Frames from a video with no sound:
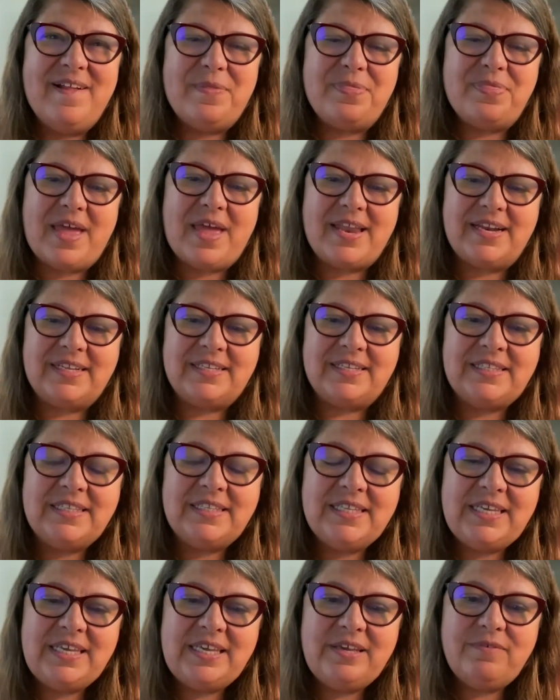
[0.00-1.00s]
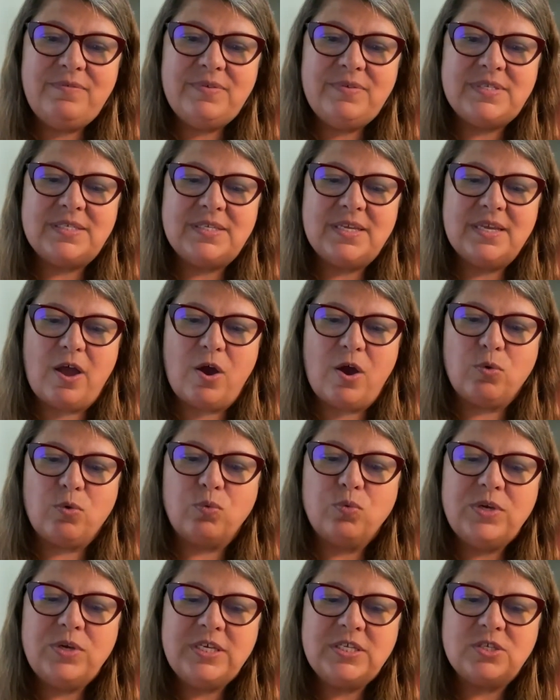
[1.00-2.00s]
that leaves a
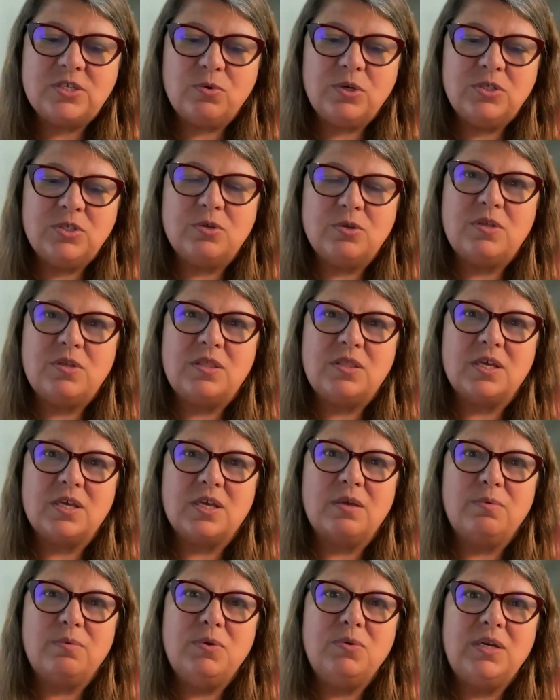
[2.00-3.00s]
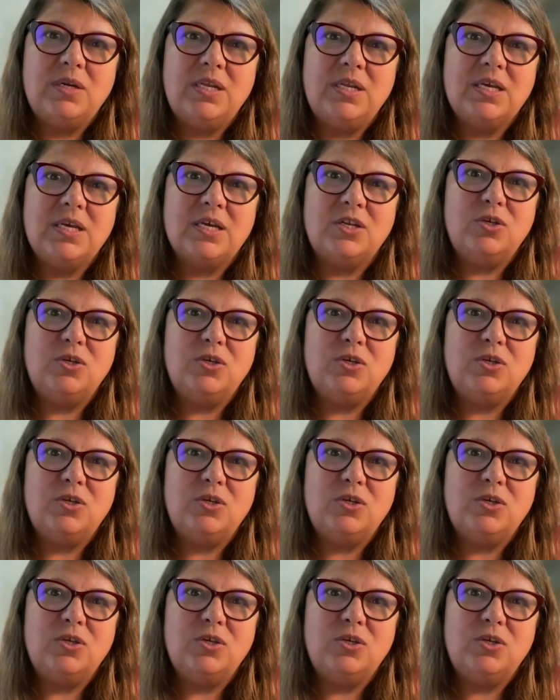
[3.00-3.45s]
resource so that the community can